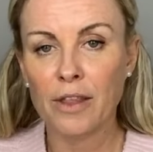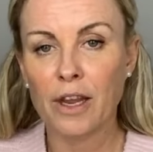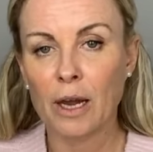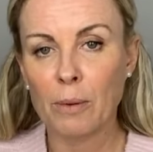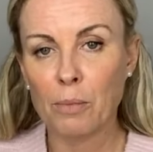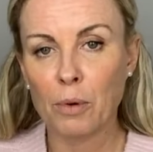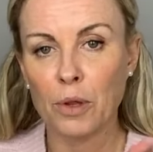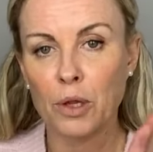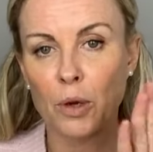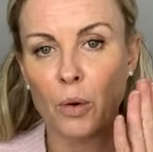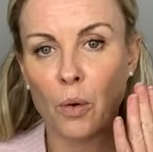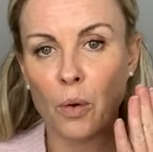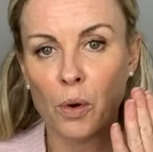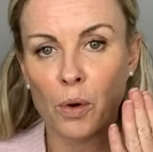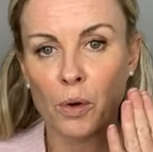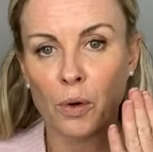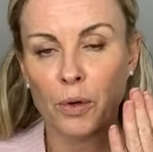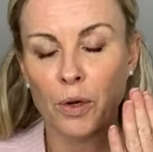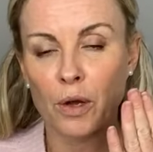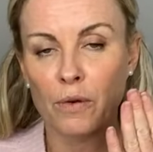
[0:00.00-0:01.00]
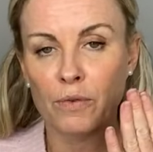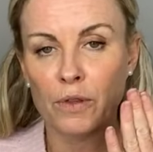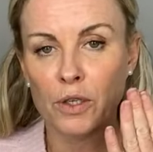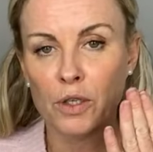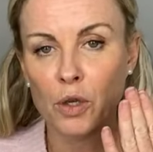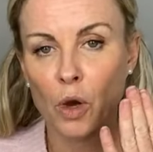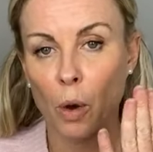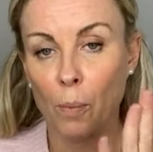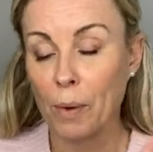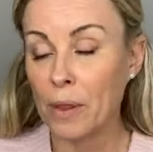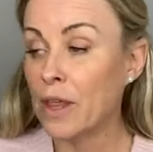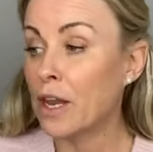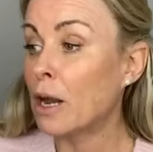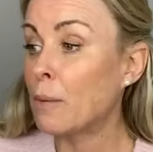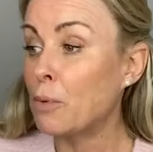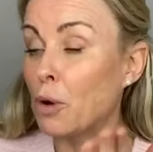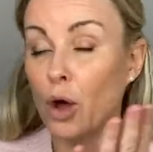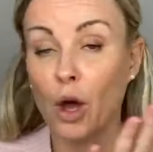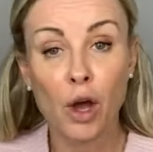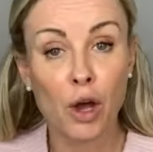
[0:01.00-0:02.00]
and then I put the oil on over the top, and
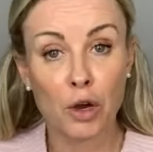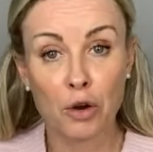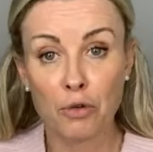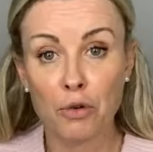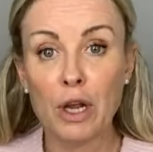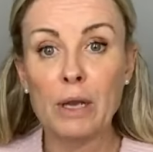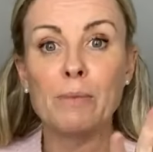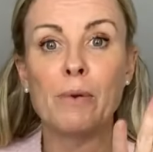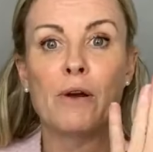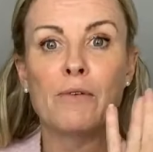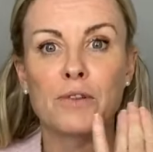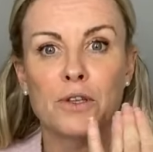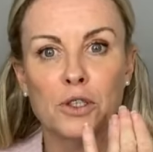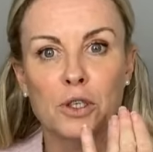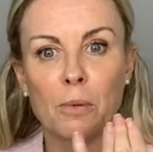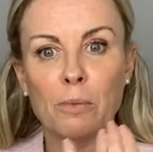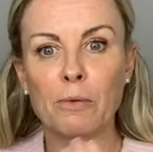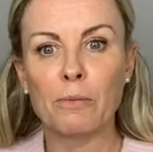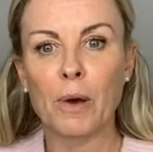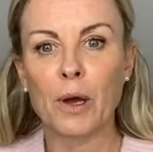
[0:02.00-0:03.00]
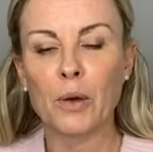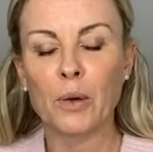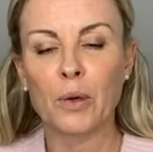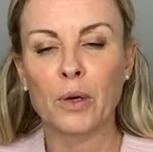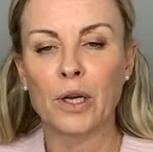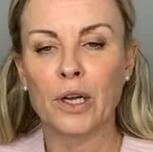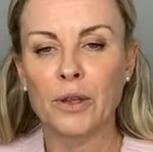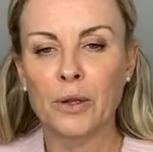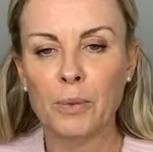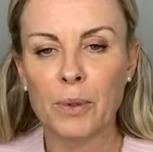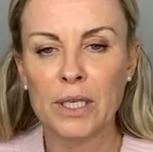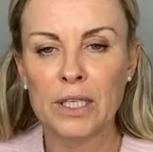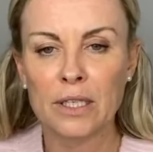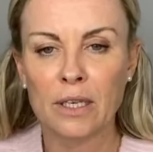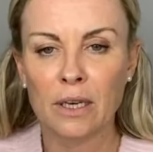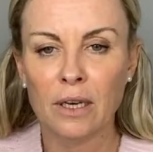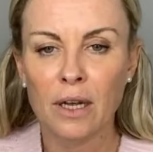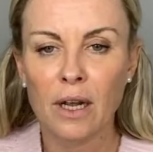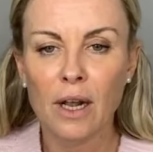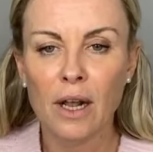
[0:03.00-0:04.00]
then I put her cream over the top of my oil in the
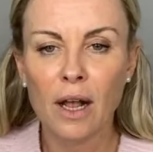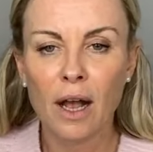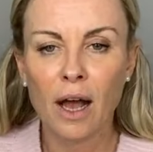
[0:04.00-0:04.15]
winter.